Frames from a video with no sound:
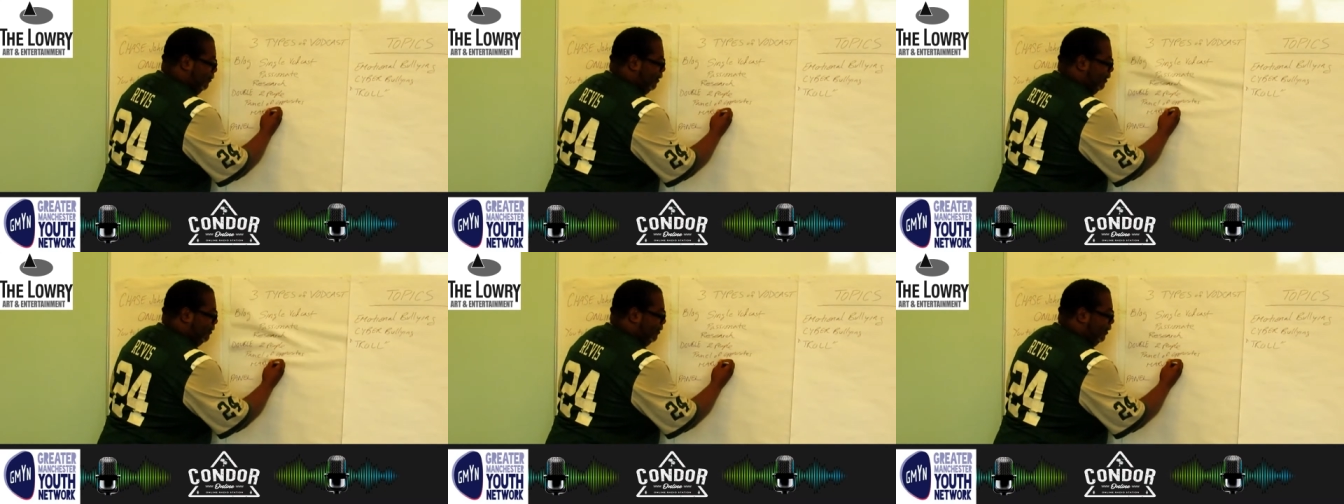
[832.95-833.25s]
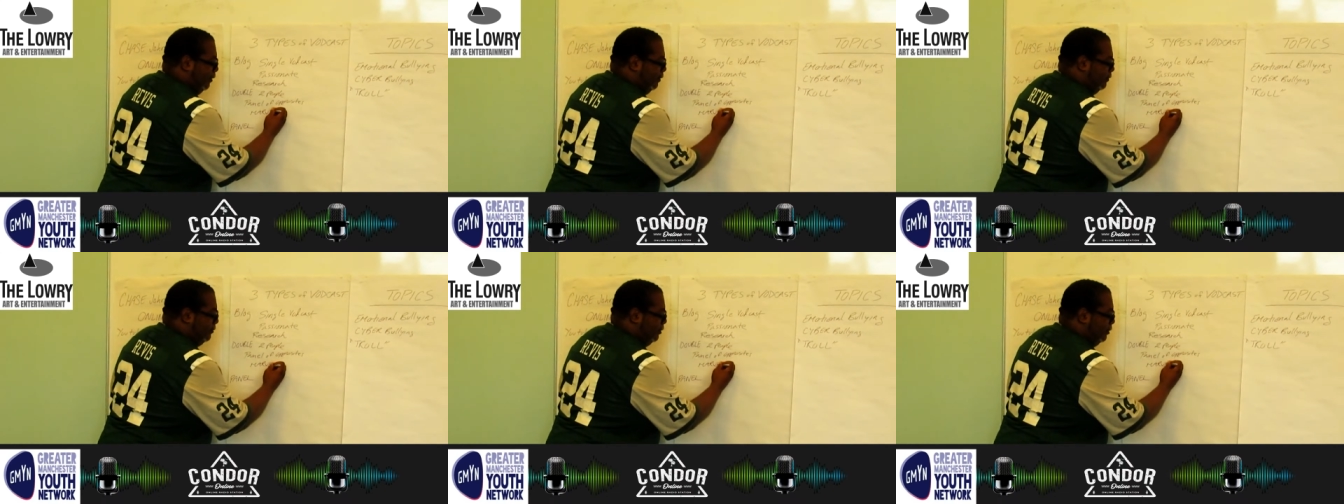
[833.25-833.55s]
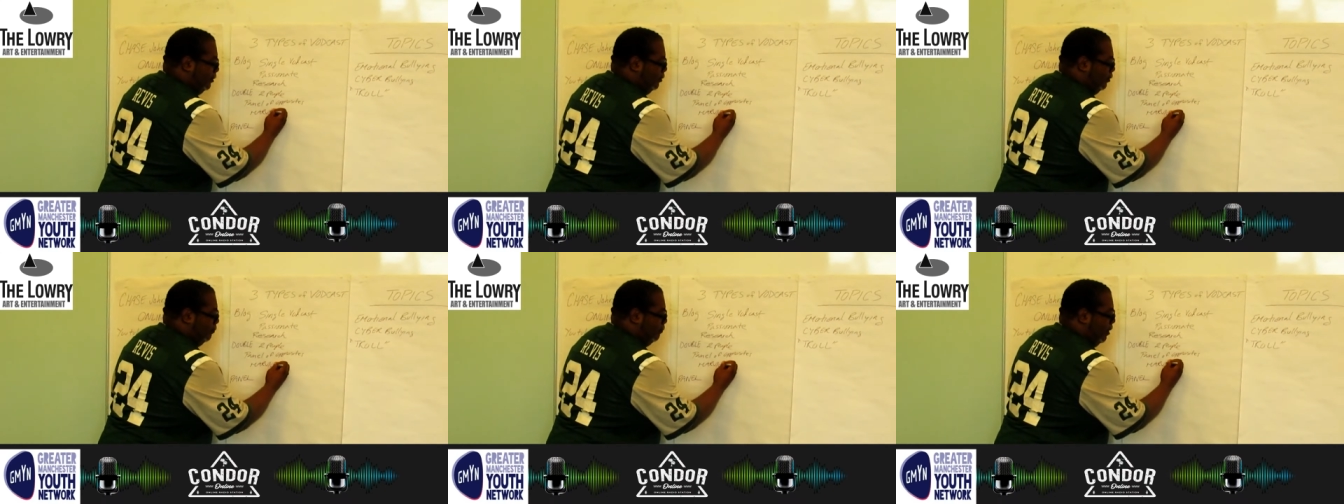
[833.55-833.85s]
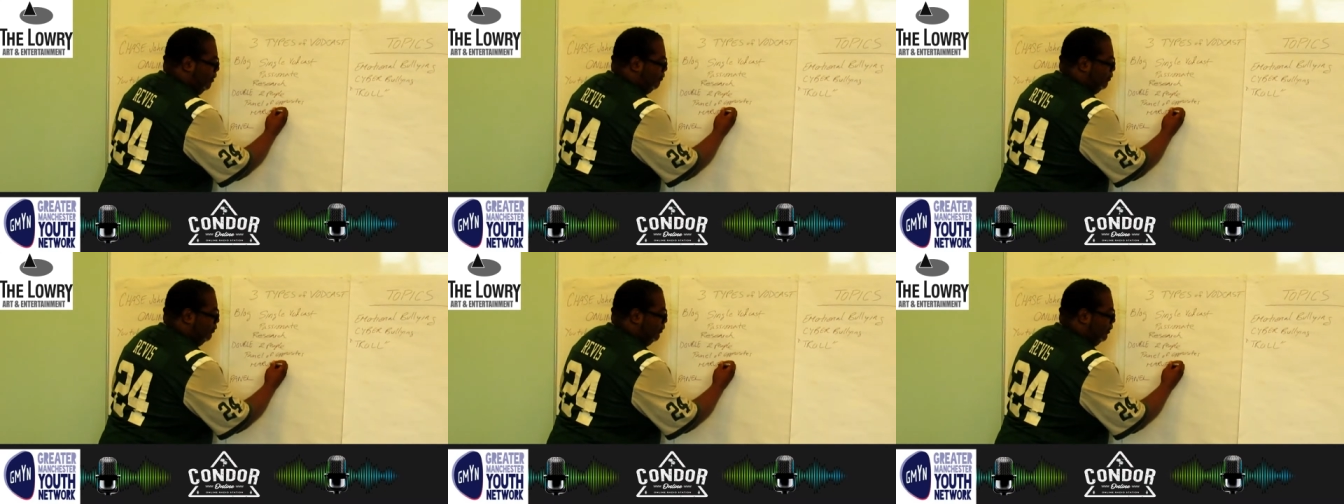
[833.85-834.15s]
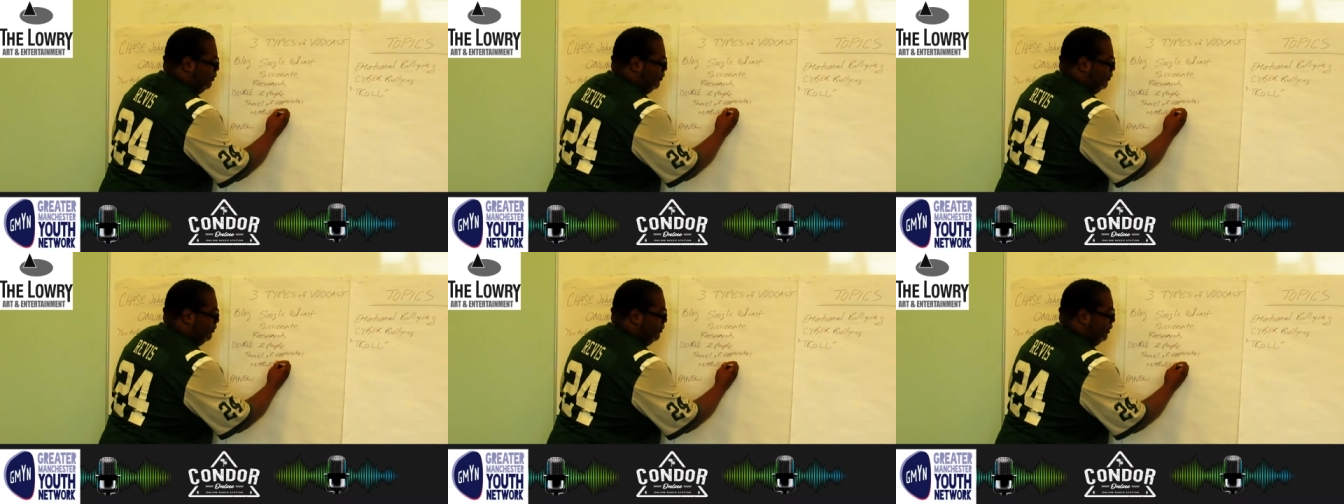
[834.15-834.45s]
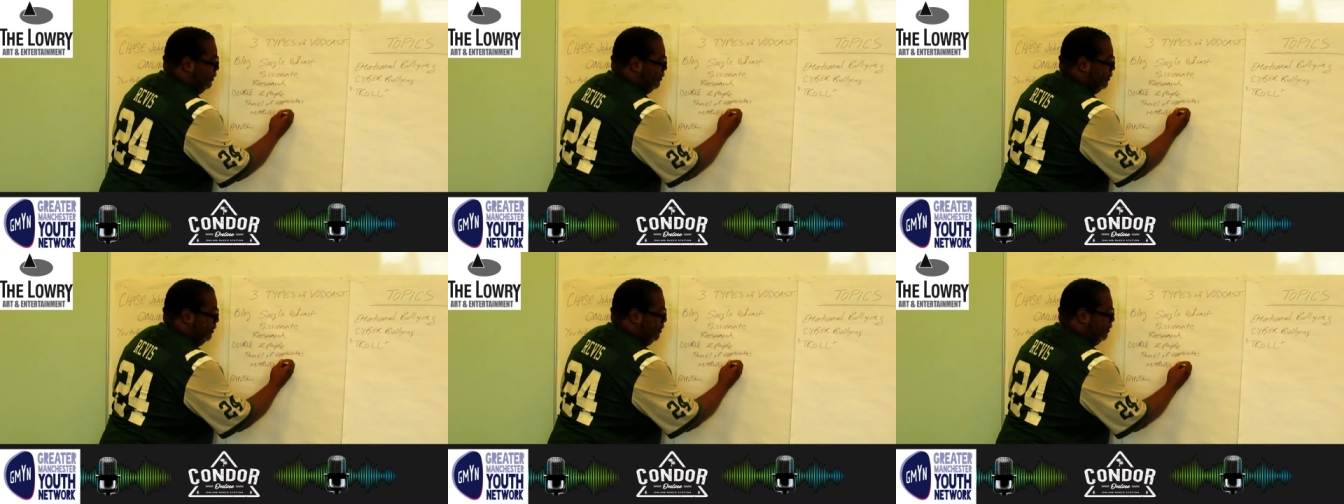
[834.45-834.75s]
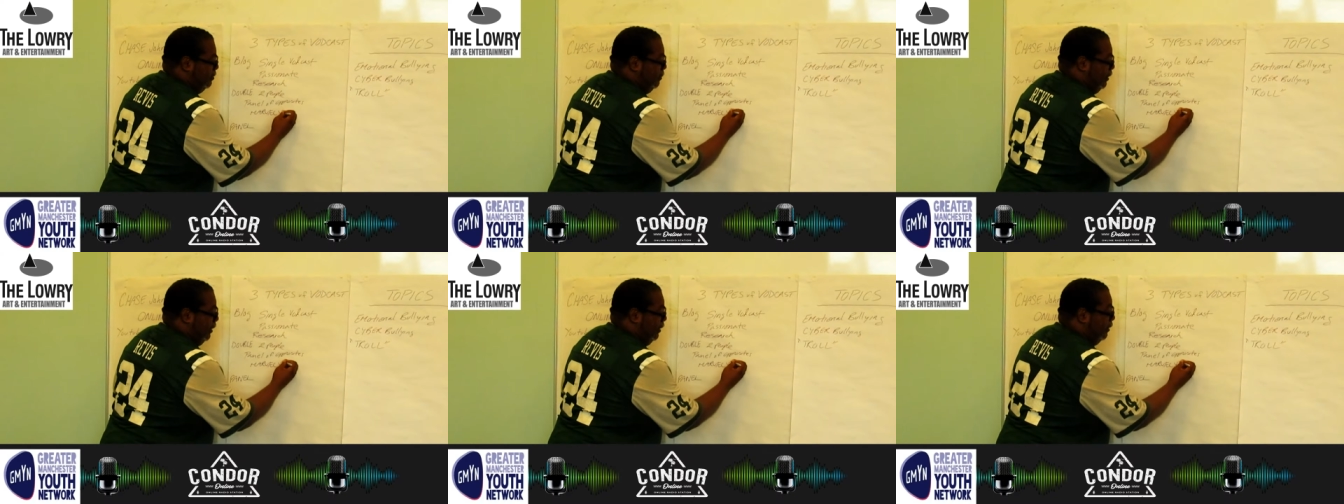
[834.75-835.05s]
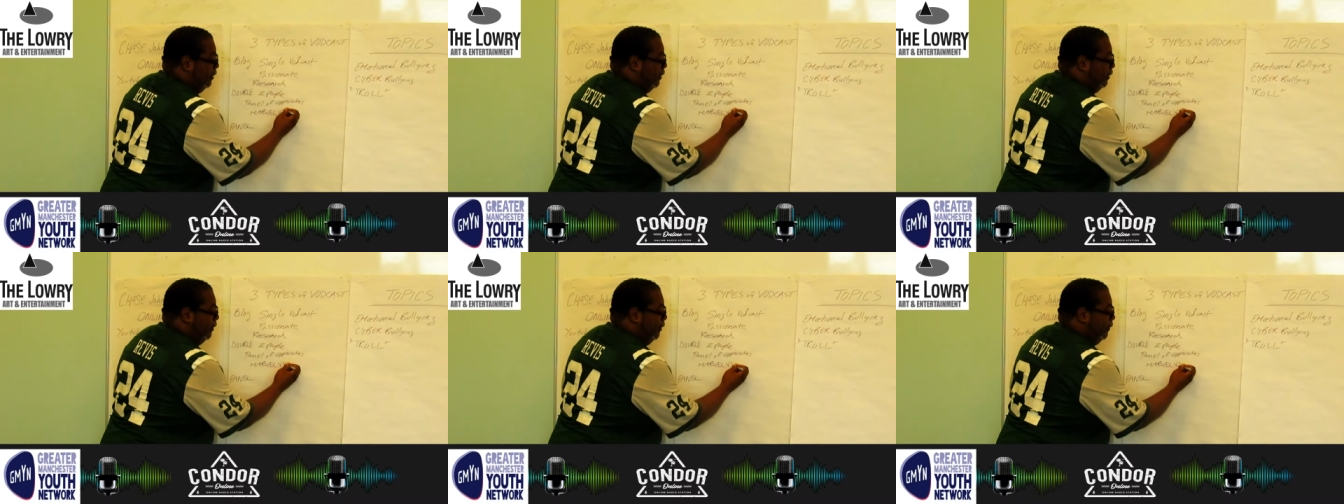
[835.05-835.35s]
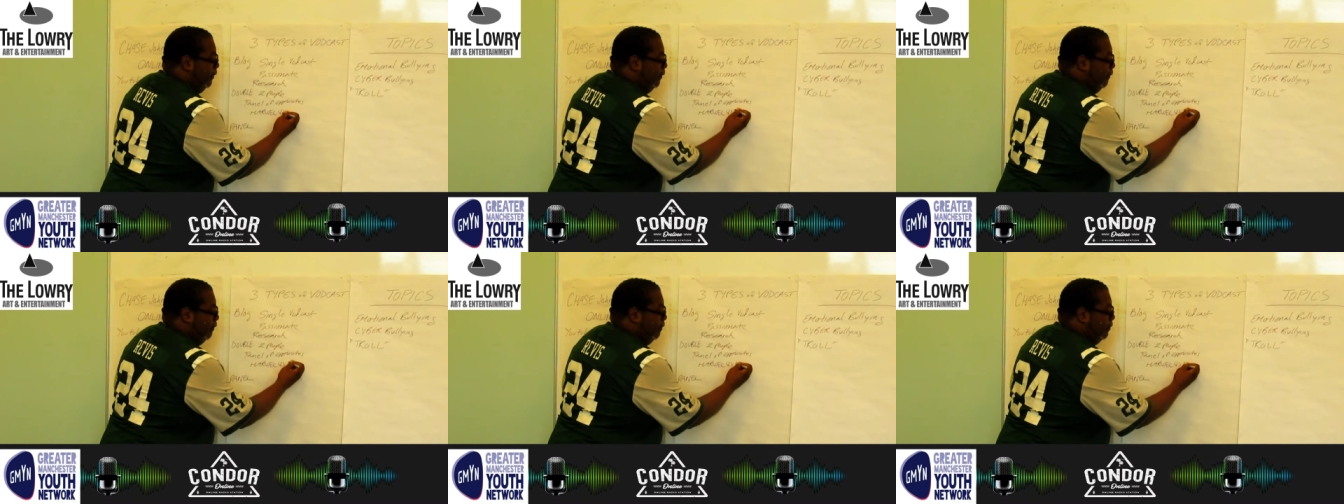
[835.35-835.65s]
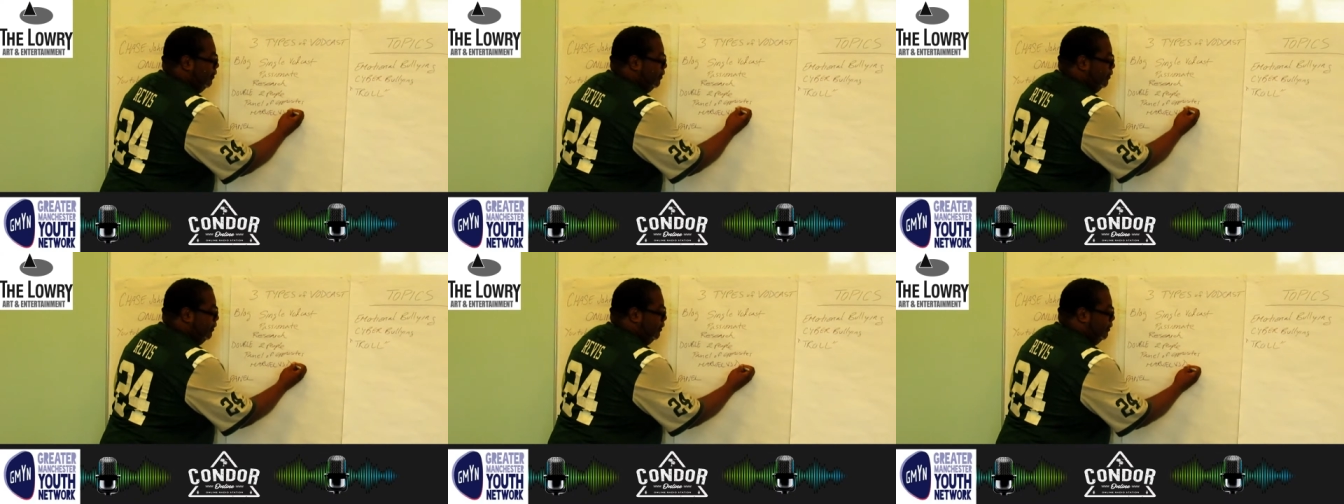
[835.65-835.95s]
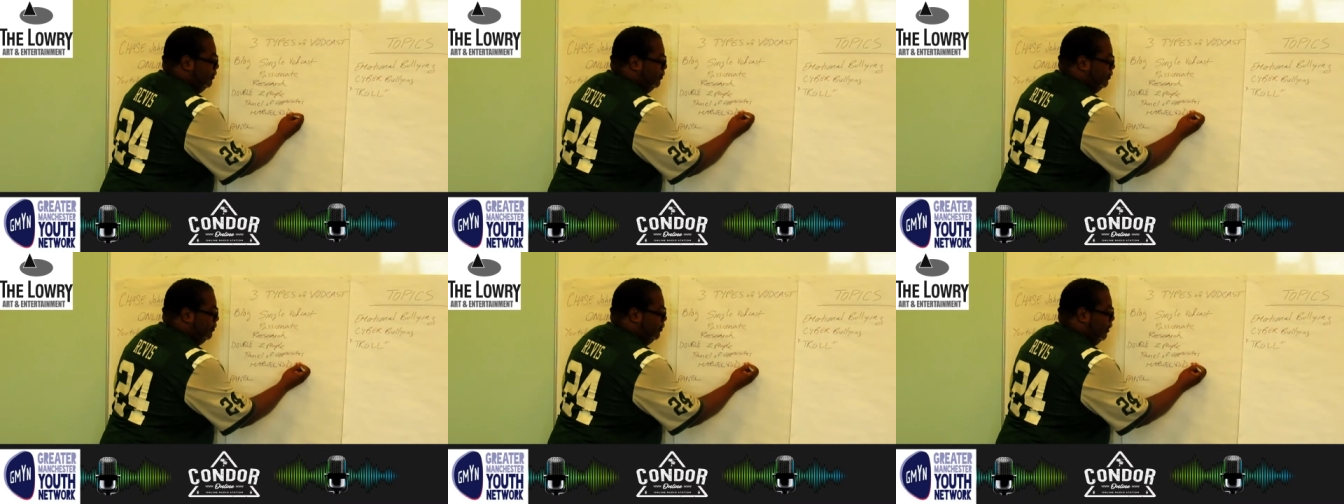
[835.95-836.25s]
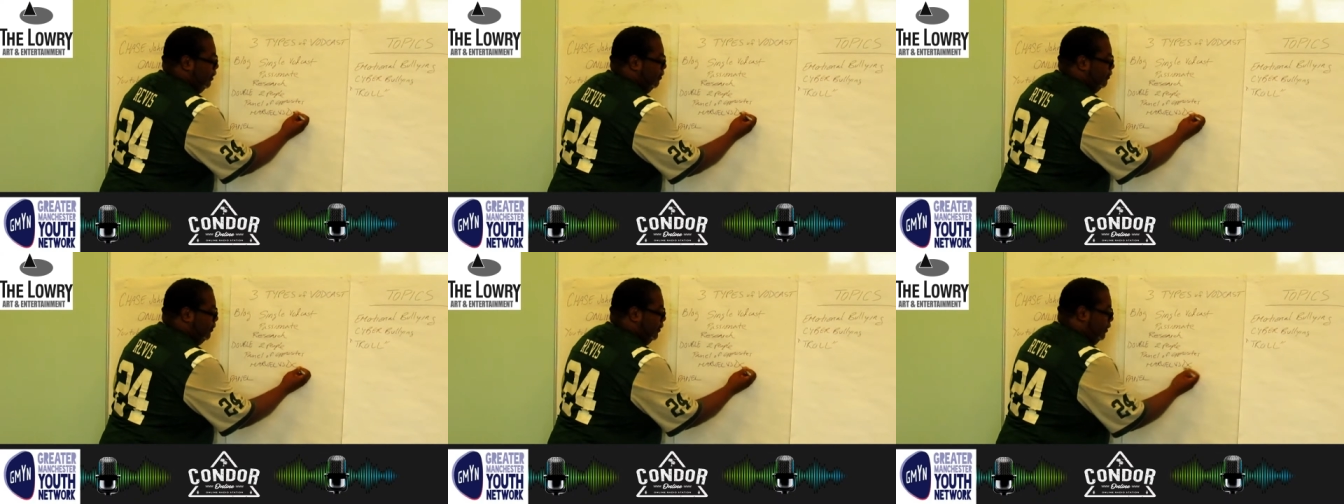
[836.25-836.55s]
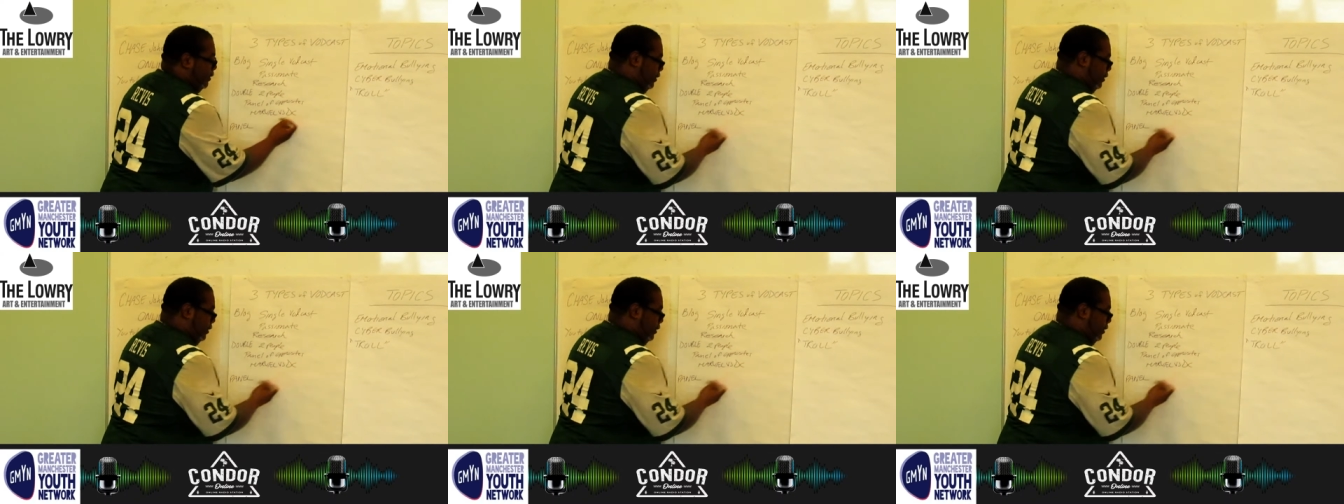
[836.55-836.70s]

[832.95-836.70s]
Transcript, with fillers: I love to do a Marvel versus DC debate and stuff.